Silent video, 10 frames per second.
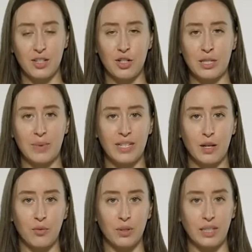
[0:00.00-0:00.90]
such as
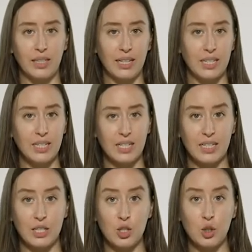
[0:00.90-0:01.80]
myself really like this because
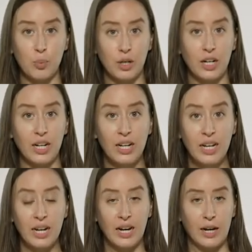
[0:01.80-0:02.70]
it's super,
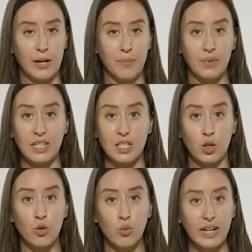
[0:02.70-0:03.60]
um, gets a
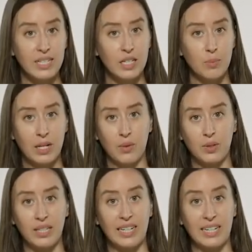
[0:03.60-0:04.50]
great deep down
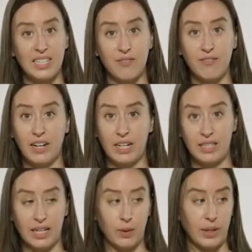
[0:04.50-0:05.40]
clean and it's very
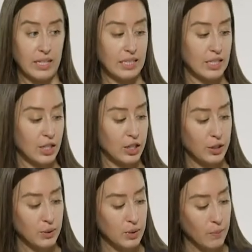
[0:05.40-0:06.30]
lightweight, easy to
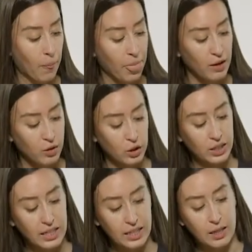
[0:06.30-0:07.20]
use. If you're
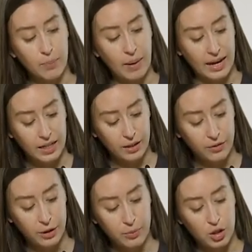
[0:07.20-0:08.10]
looking at the back of
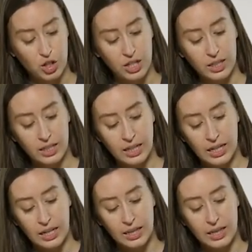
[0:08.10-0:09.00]
your machine,
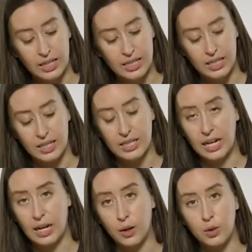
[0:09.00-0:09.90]
this is
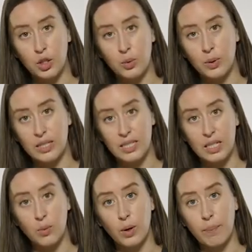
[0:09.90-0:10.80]
how you would
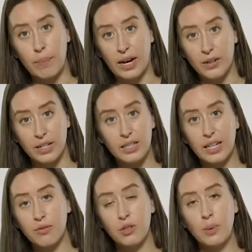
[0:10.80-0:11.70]
see what battery life